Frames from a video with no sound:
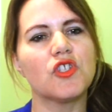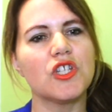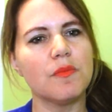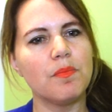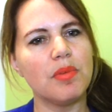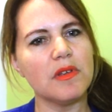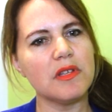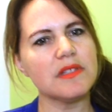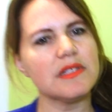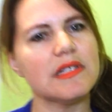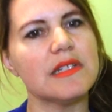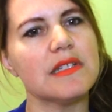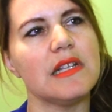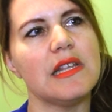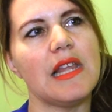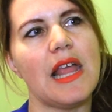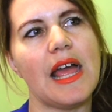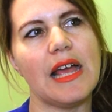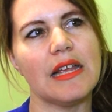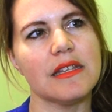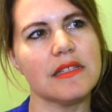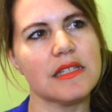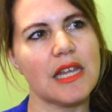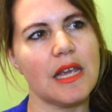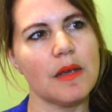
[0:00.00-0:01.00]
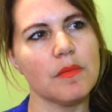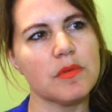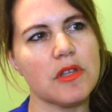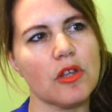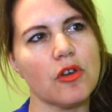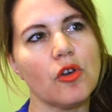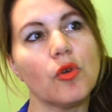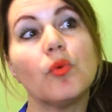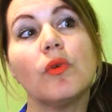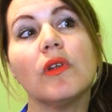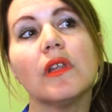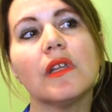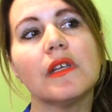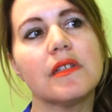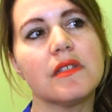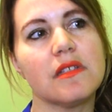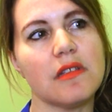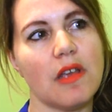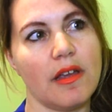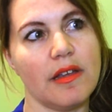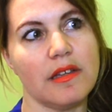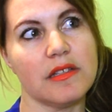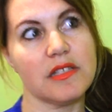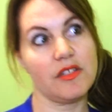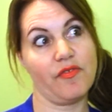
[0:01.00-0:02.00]
she builds these landscapes that are really
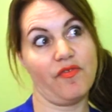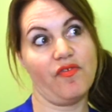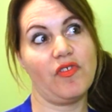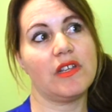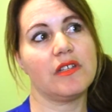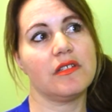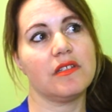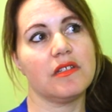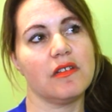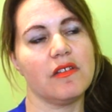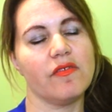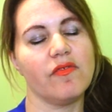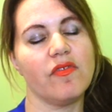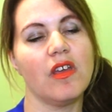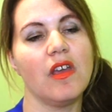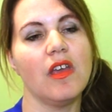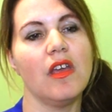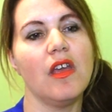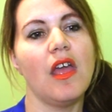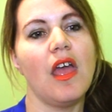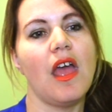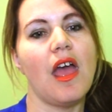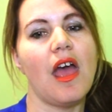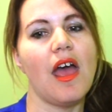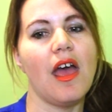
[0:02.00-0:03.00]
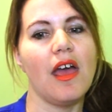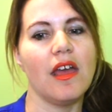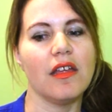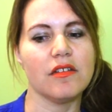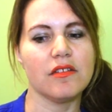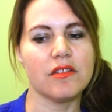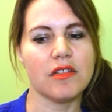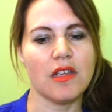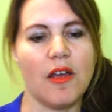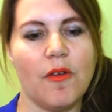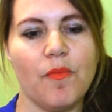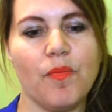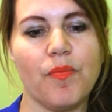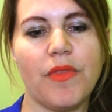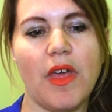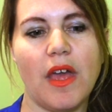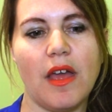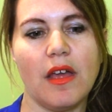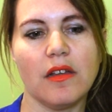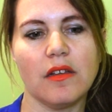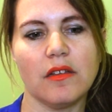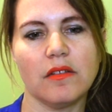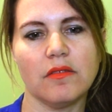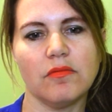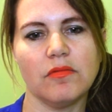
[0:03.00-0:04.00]
science fictive, and that,
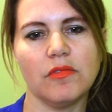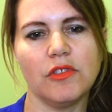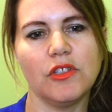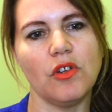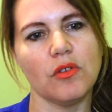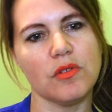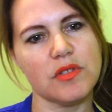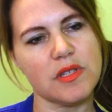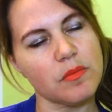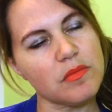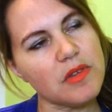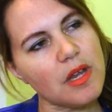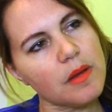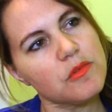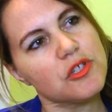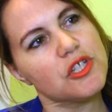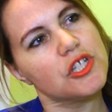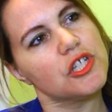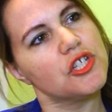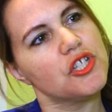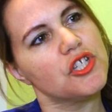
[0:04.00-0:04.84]
you know, sometimes she